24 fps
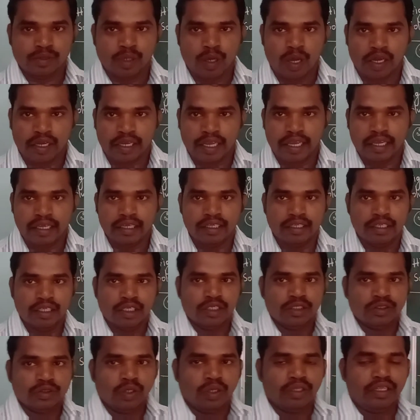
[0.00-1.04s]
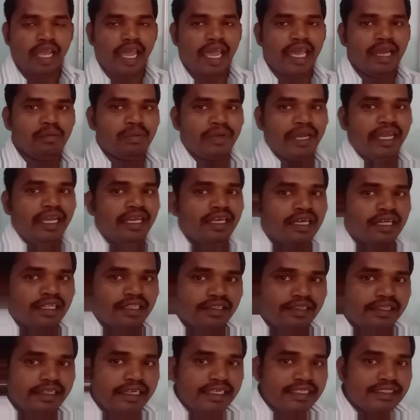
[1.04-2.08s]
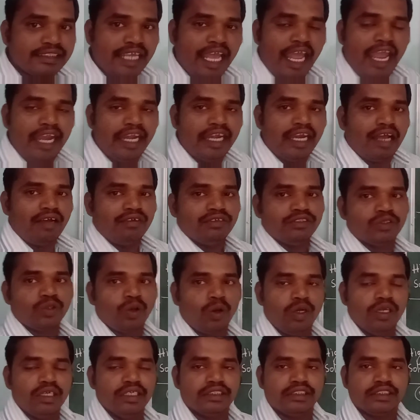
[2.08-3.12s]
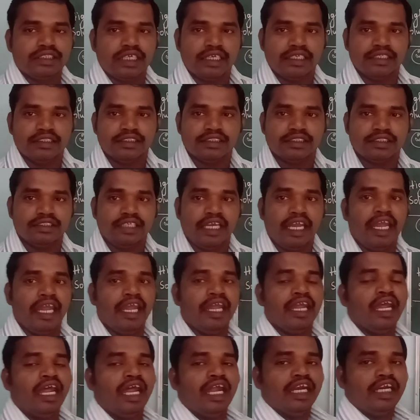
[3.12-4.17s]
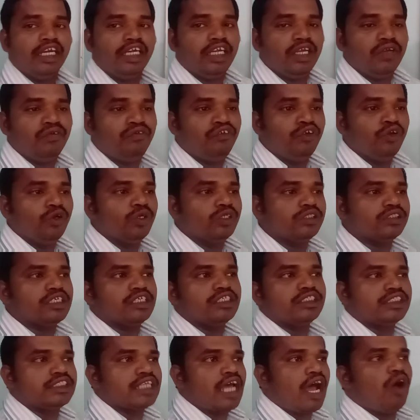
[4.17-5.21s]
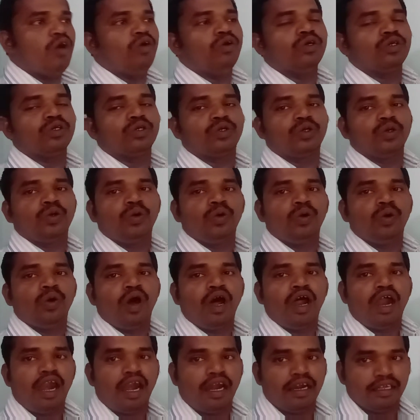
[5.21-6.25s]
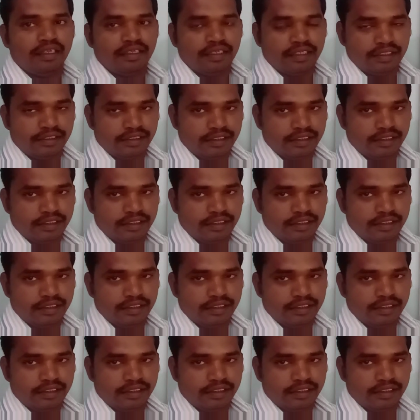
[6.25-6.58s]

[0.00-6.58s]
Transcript: Okay, so that way these kind of solutions they diffuses out to another